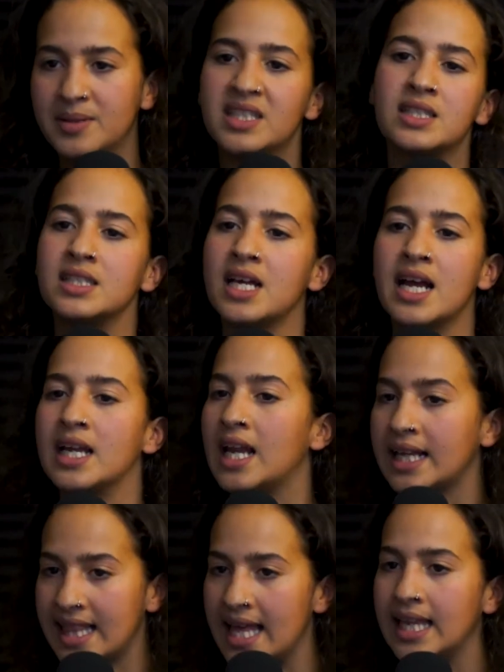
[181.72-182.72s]
Society. Like,
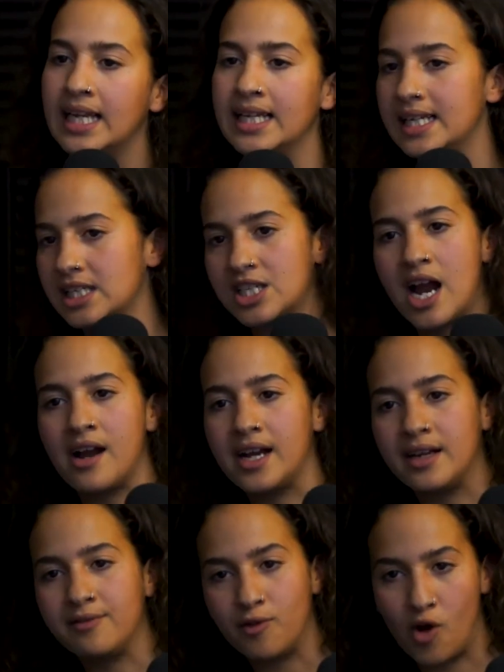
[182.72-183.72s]
they're the leading charity
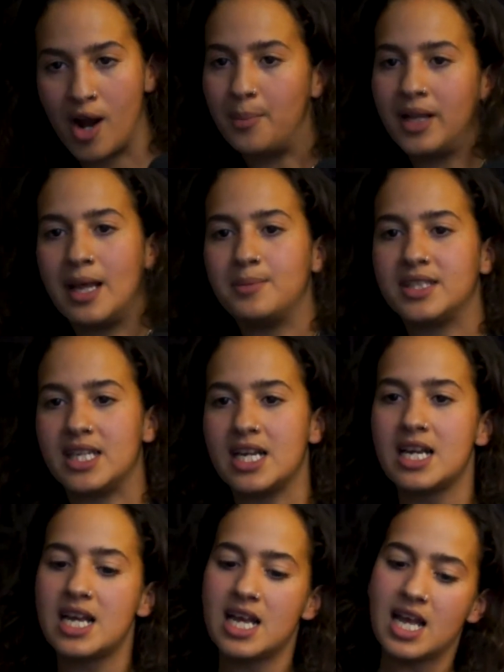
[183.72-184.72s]
for epilepsy.
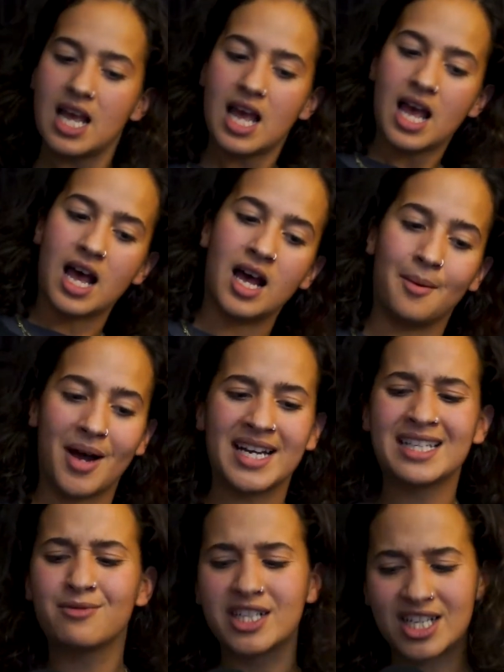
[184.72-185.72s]
I
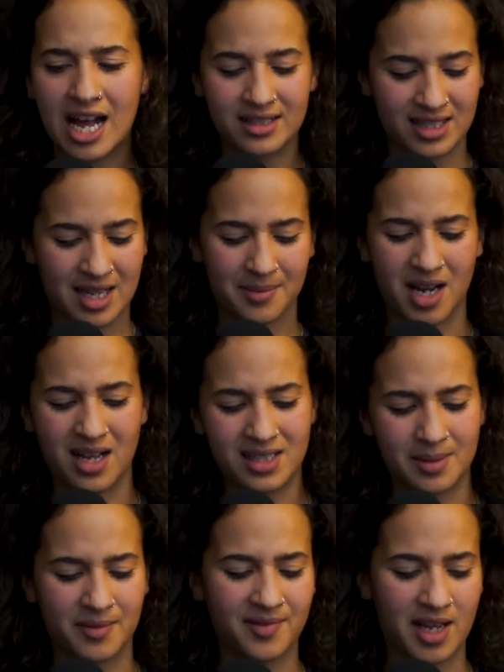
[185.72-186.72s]
did reach out to them and ask
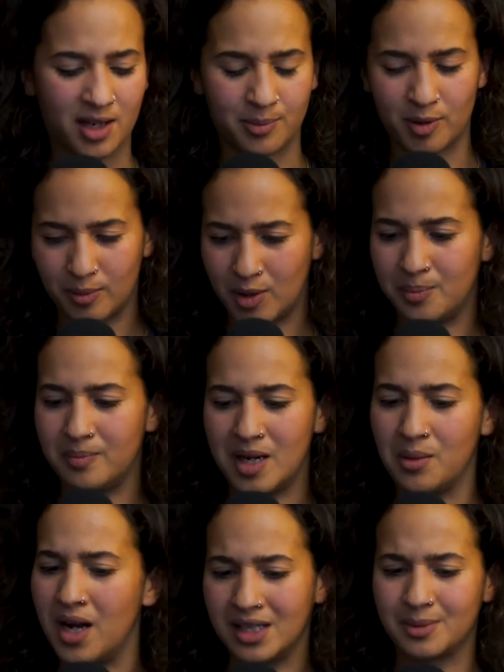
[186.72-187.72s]
them if they could promote my
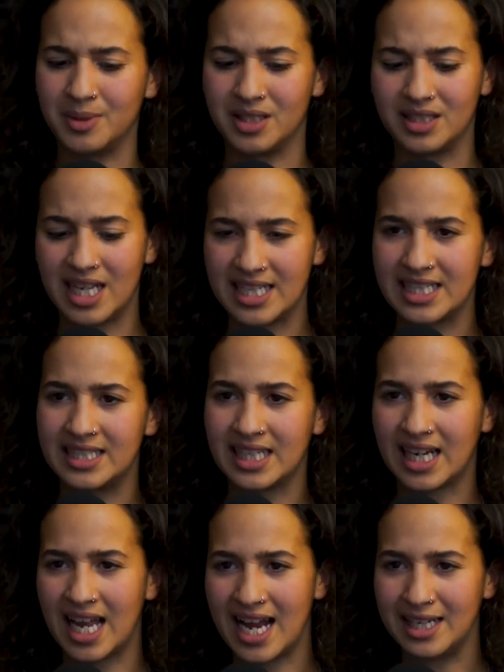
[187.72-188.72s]
work, but they did
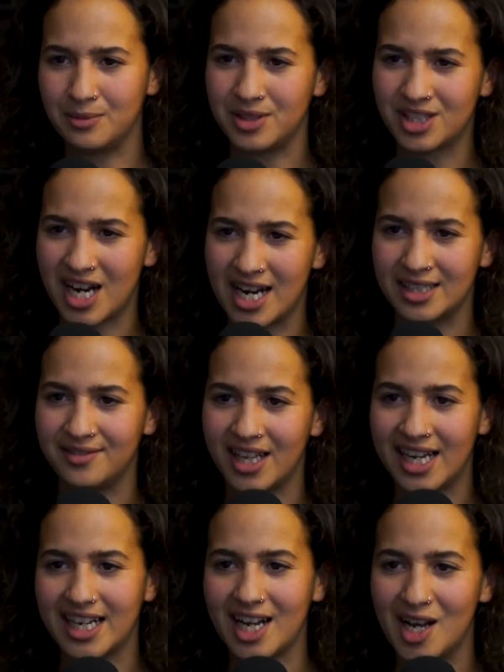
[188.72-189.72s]
decline, which kind of
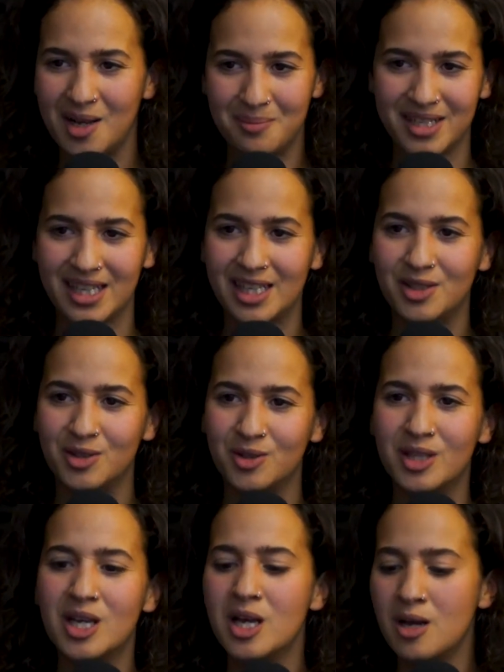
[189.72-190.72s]
like hurt me a little.
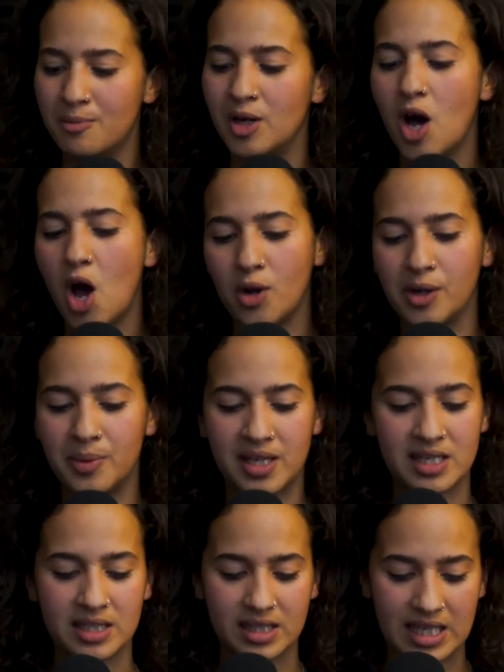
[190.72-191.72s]
But only
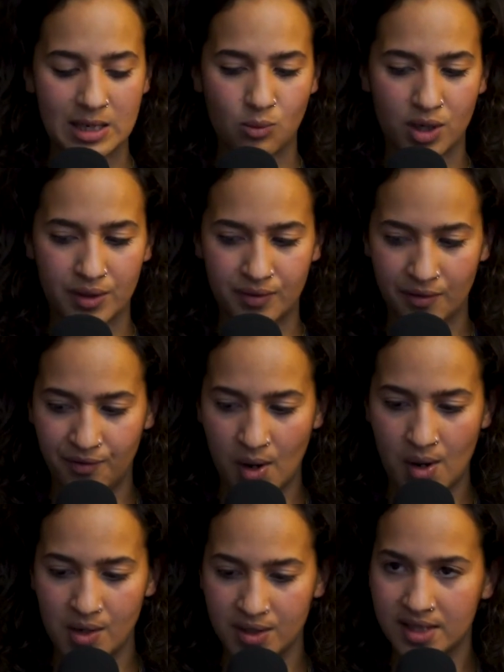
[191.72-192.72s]
because in one of the
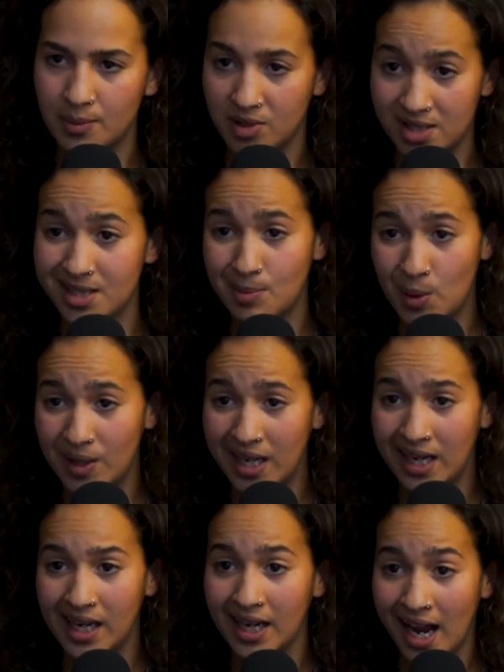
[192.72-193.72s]
photos, someone's smoking,
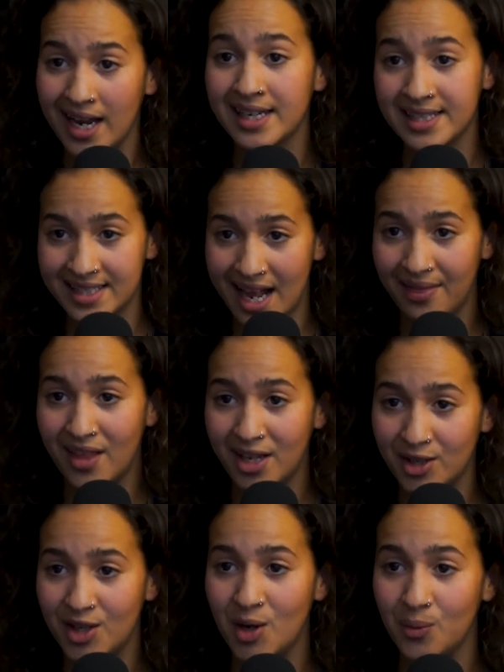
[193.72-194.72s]
and I understand that you
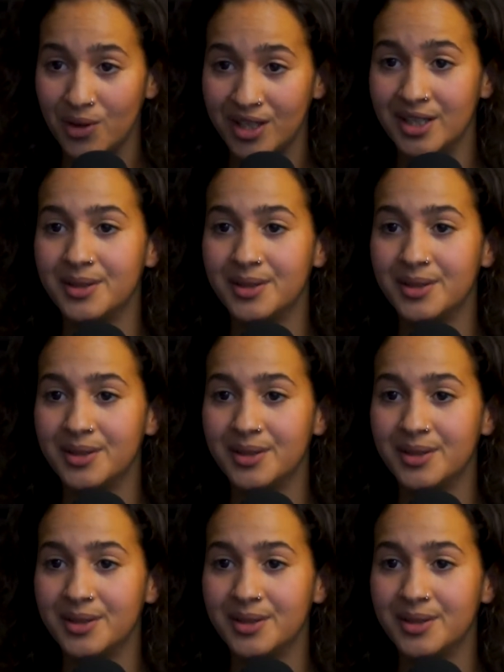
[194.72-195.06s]
don't want to